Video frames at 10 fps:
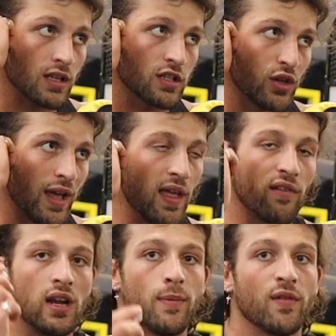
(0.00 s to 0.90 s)
So yeah,
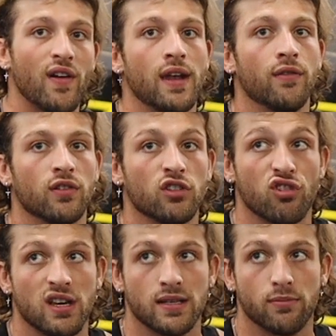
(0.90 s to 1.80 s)
not really a big fan of
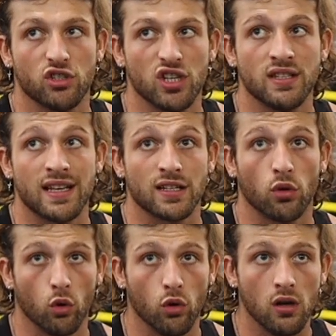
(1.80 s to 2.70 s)
tricep machines as a
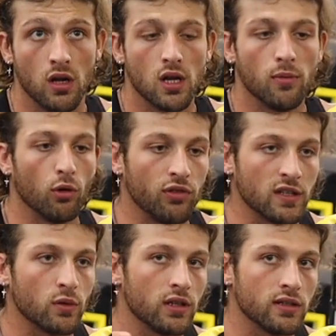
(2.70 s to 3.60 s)
whole, but
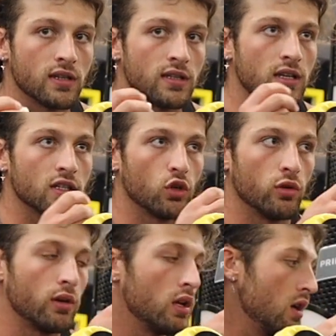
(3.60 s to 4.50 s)
this one is a
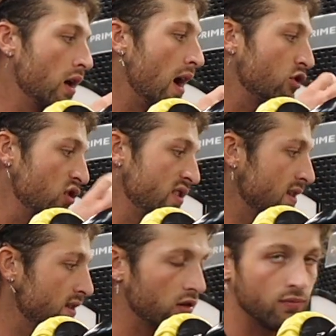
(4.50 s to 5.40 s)
good one. 3
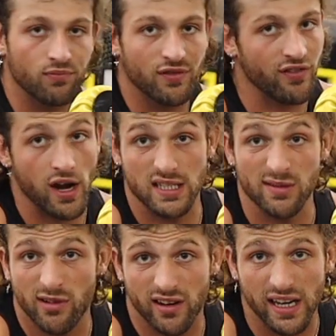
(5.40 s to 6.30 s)
sets here, very
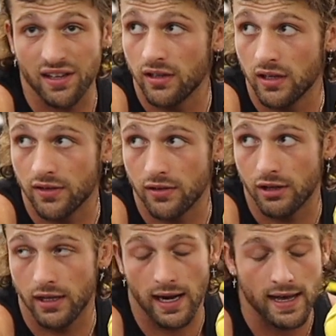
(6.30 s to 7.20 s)
similar again to
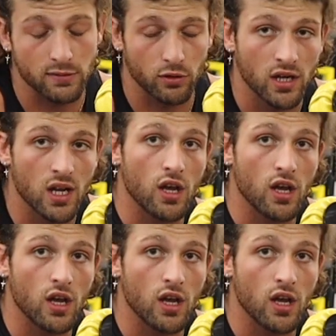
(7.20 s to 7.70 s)
the last one.